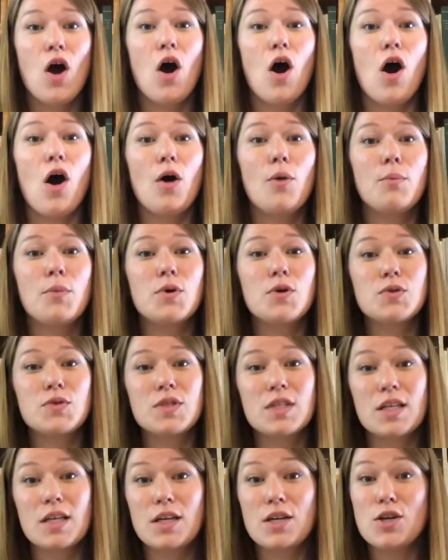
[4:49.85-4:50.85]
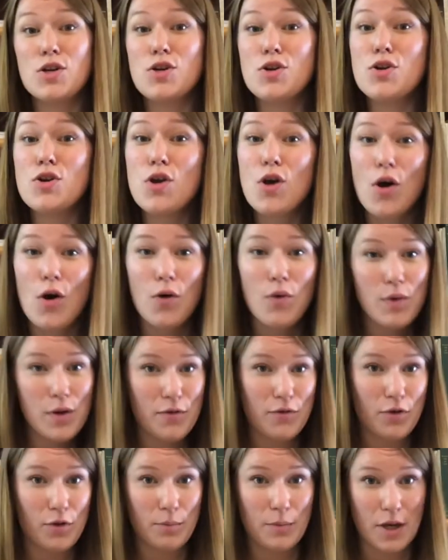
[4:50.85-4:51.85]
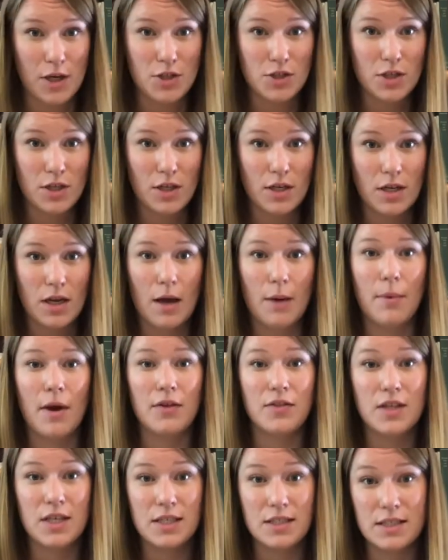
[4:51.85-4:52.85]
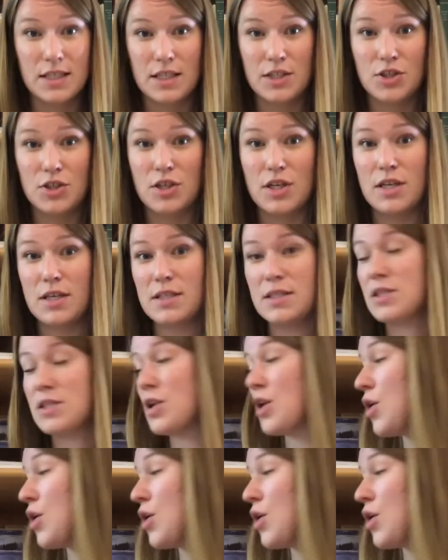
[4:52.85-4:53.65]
almost no information about the Indigenous